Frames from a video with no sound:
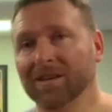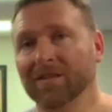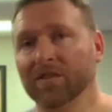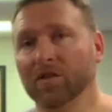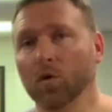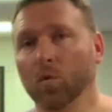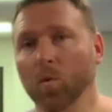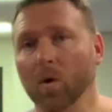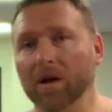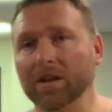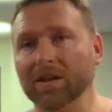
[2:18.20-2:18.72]

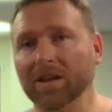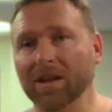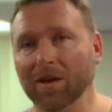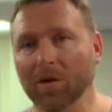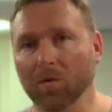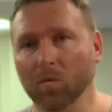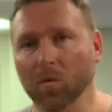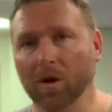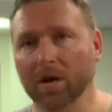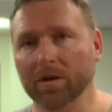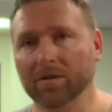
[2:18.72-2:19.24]
the
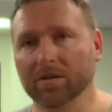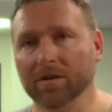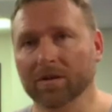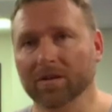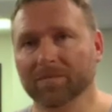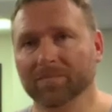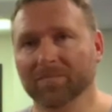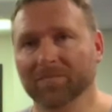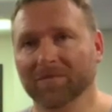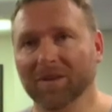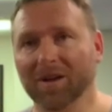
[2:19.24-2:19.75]
one-hit wonder,
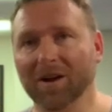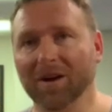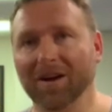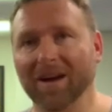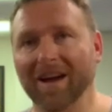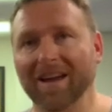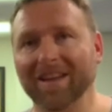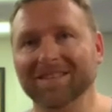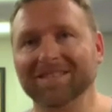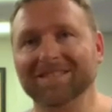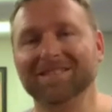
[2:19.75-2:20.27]
all
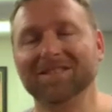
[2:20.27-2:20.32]
right?